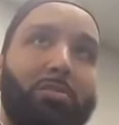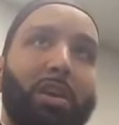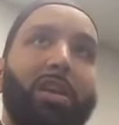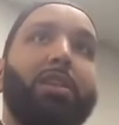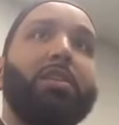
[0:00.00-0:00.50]

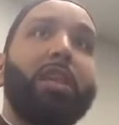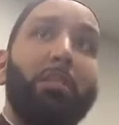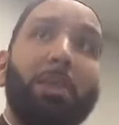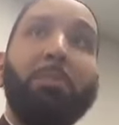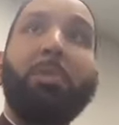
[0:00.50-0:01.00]
right?
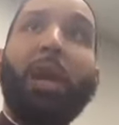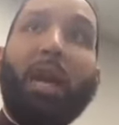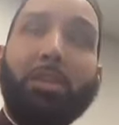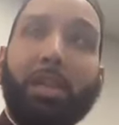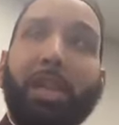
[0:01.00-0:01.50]
That people
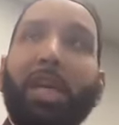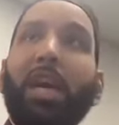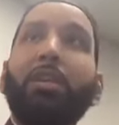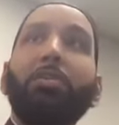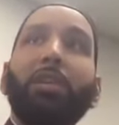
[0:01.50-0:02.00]
actually
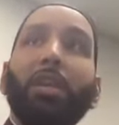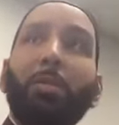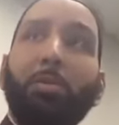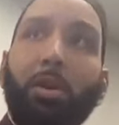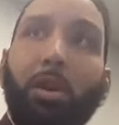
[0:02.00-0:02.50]
get under it and
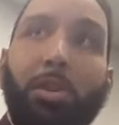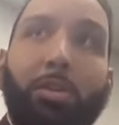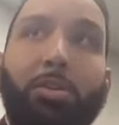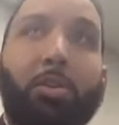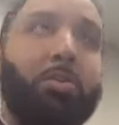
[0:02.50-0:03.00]
they put it on
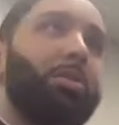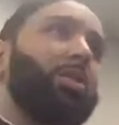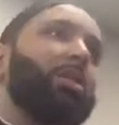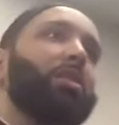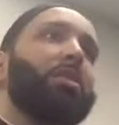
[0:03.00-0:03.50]
their
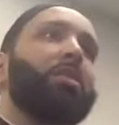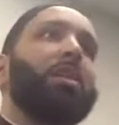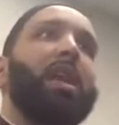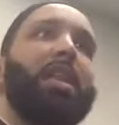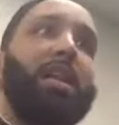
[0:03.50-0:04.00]
shoulders
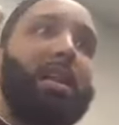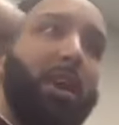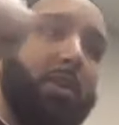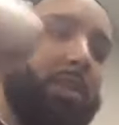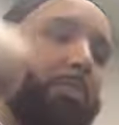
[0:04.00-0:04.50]
and they
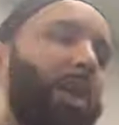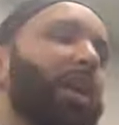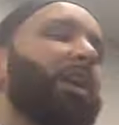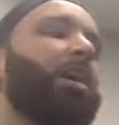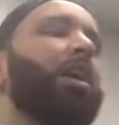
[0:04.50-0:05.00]
carry the
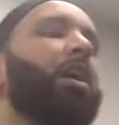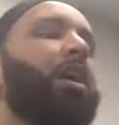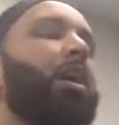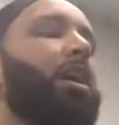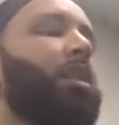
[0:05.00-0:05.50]
body.
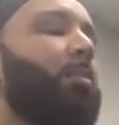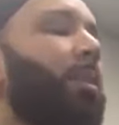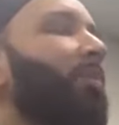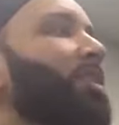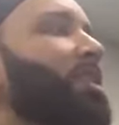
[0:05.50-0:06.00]
The Prophet